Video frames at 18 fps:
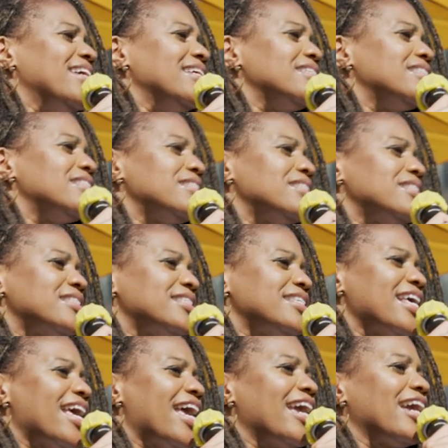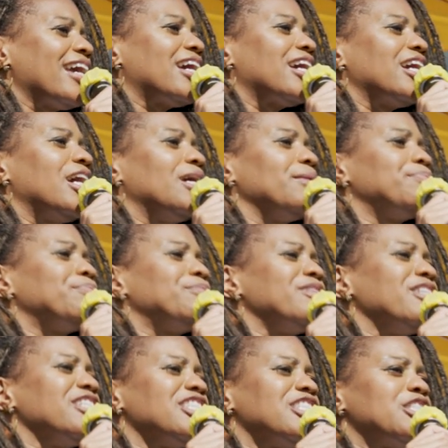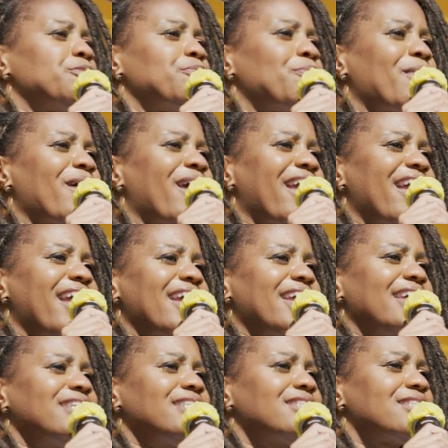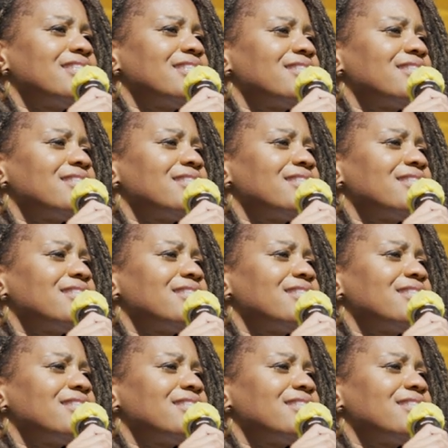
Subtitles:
for people to see this as a city